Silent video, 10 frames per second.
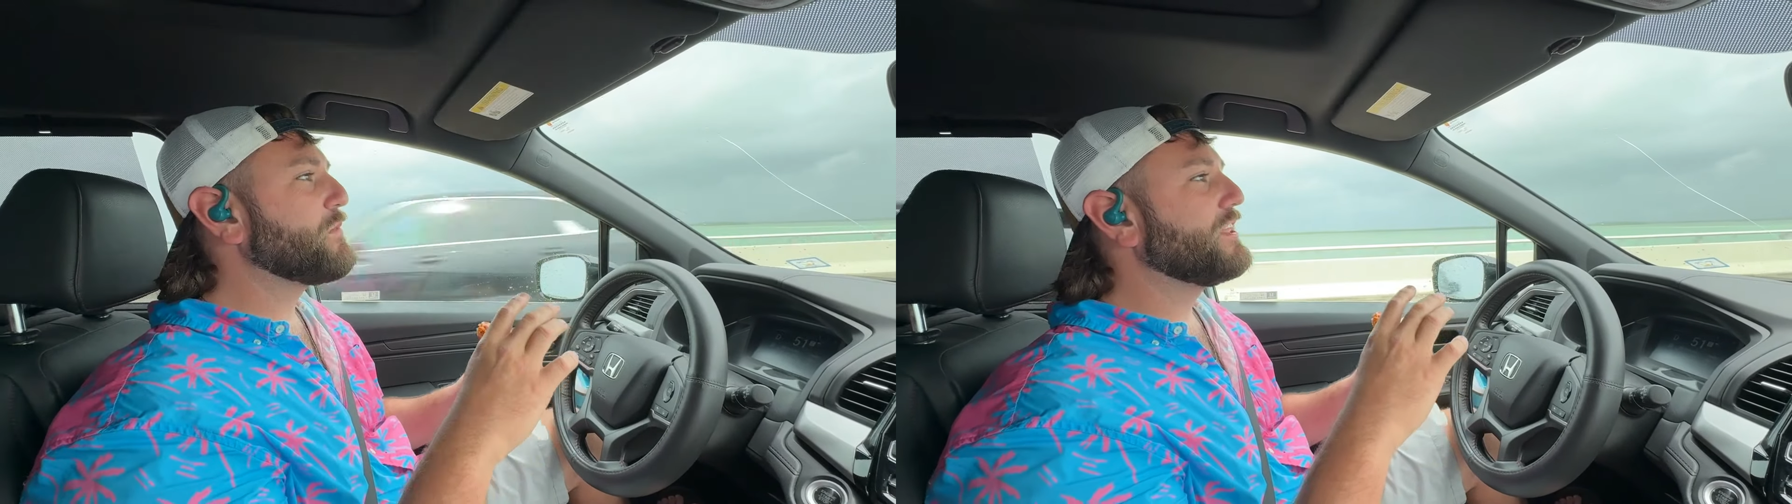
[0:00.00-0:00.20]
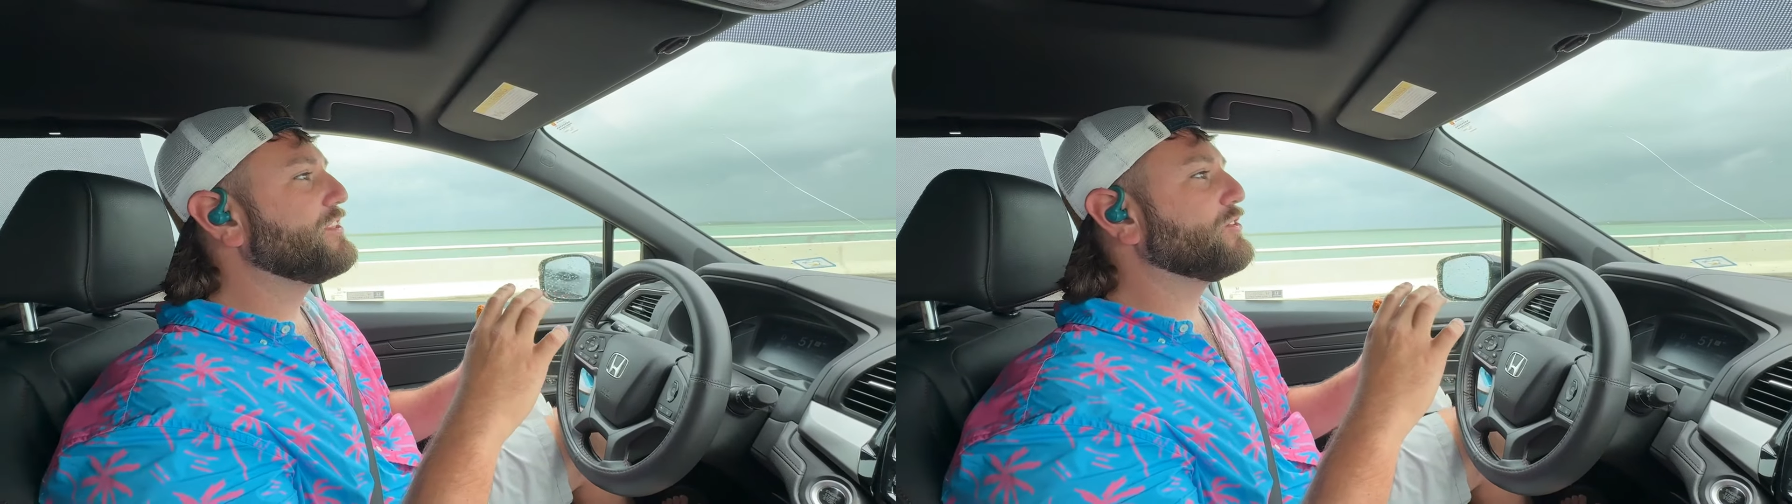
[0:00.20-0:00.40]

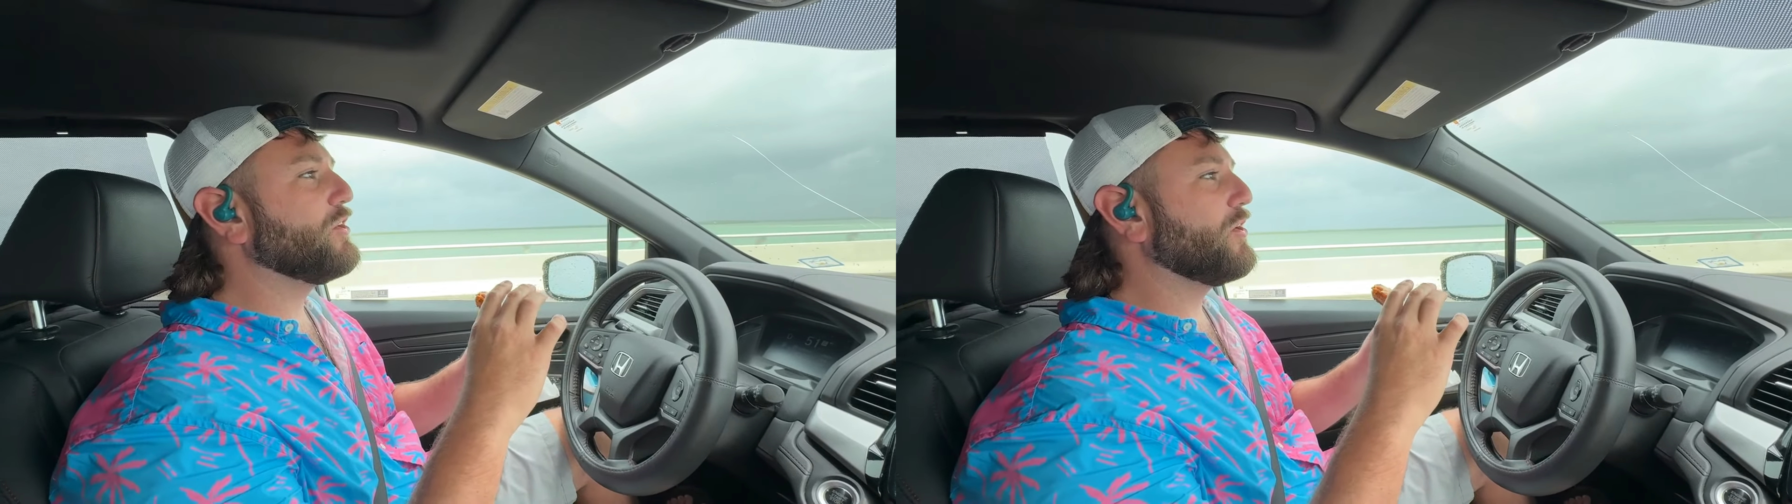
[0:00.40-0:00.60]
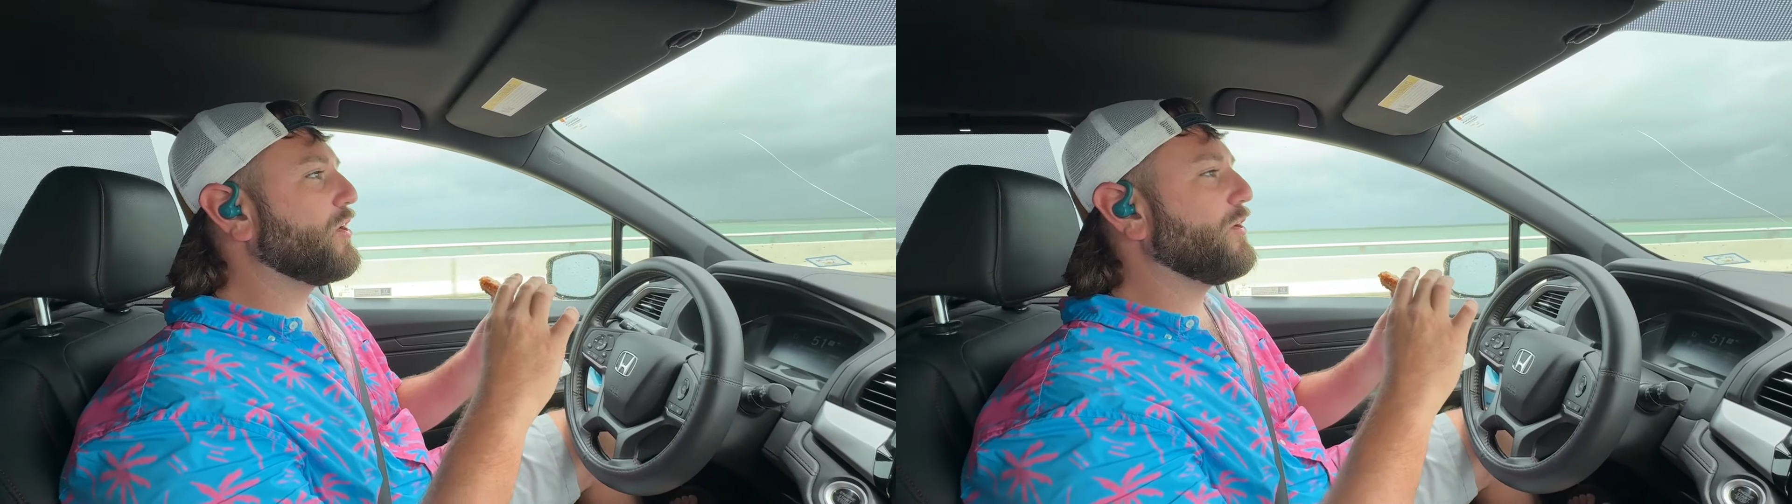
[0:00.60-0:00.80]
their
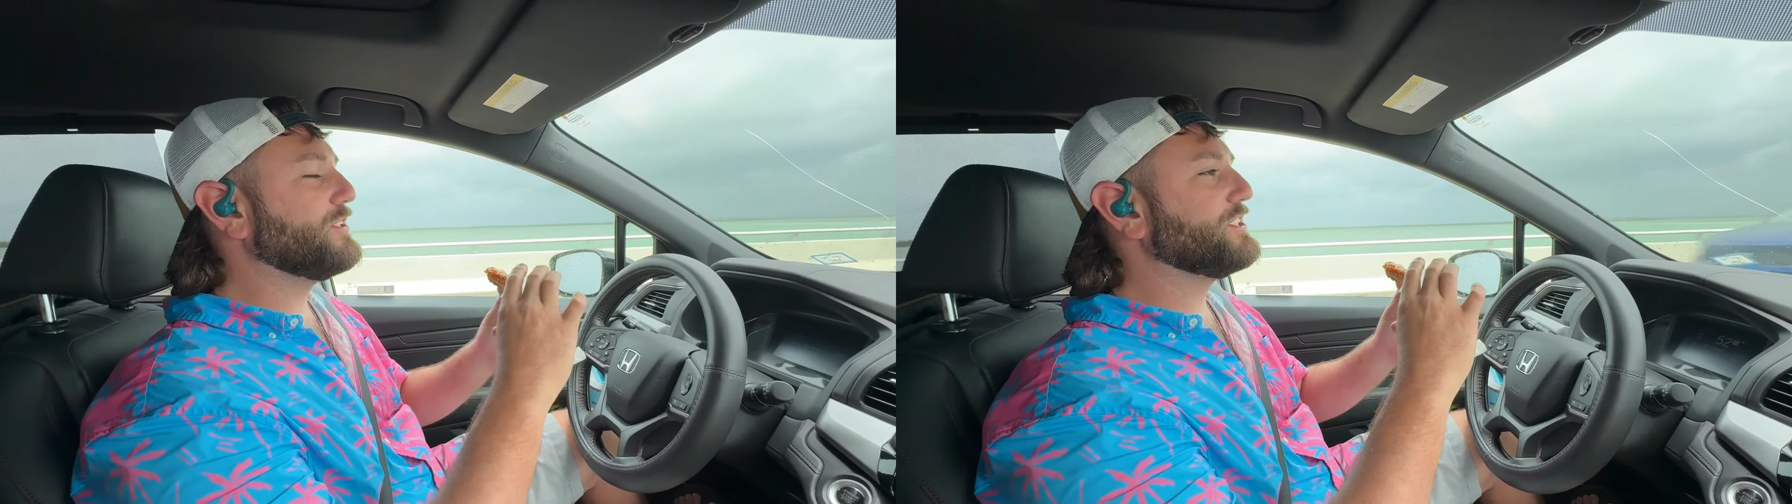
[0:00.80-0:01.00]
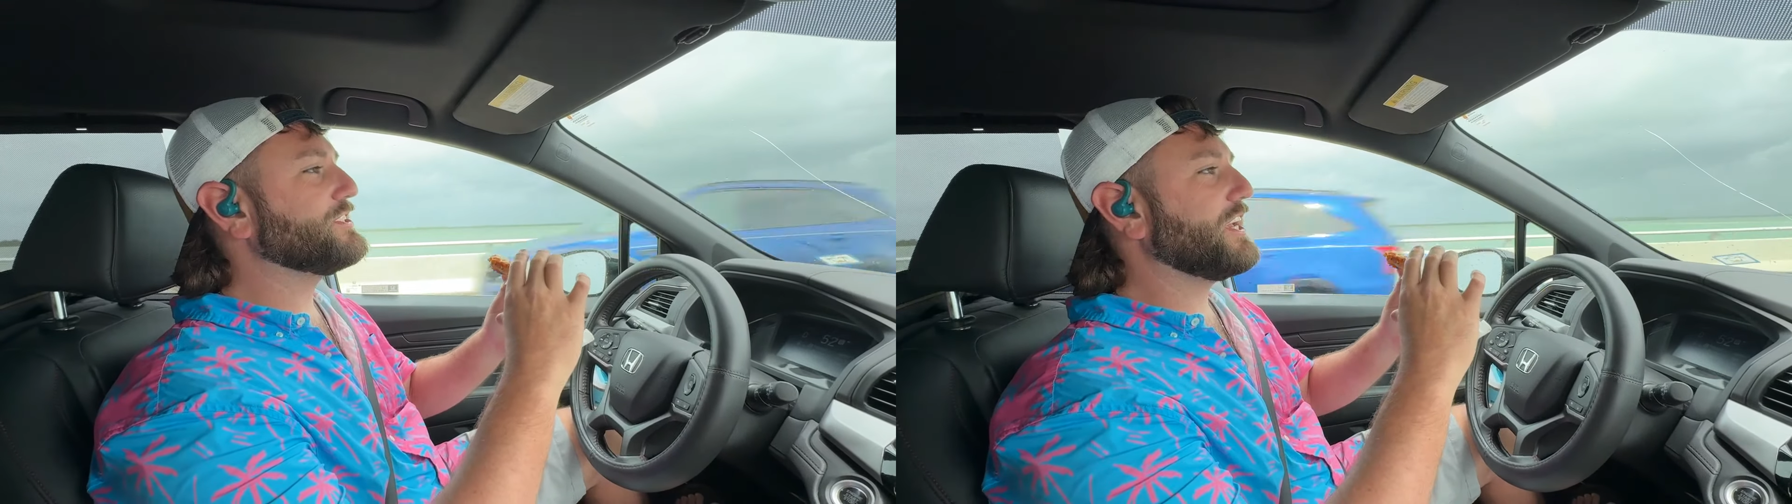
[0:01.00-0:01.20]
logo
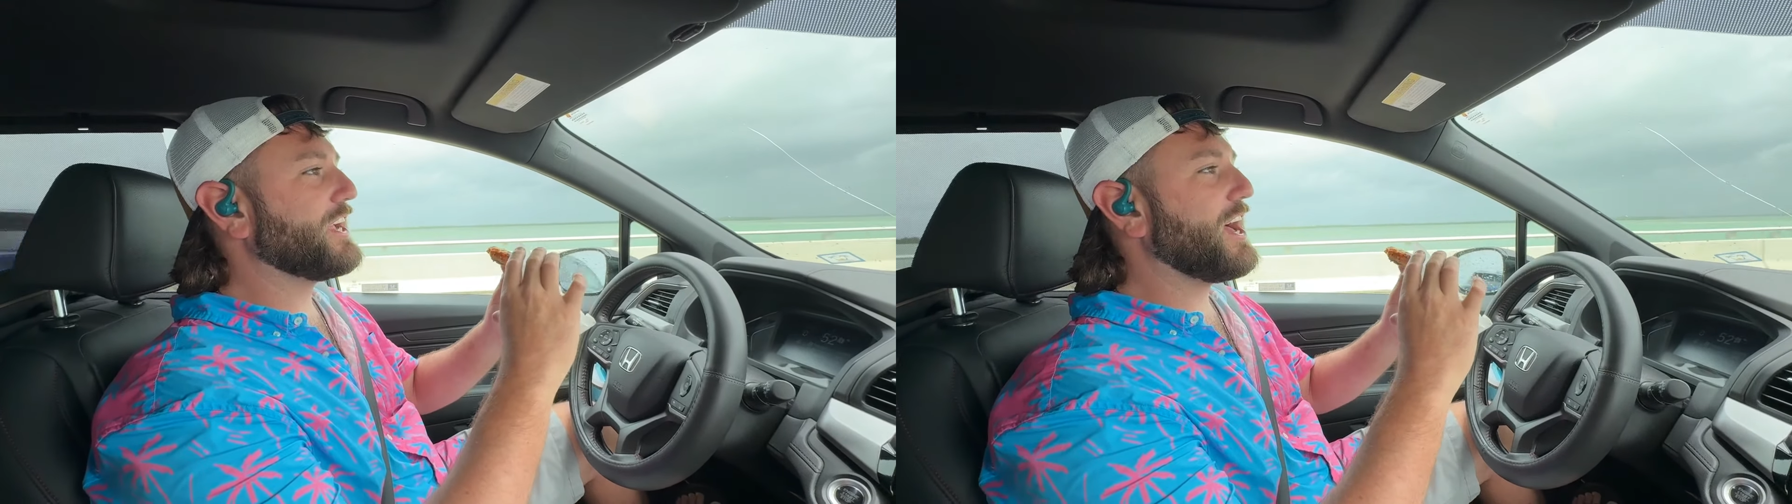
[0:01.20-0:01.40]
is this like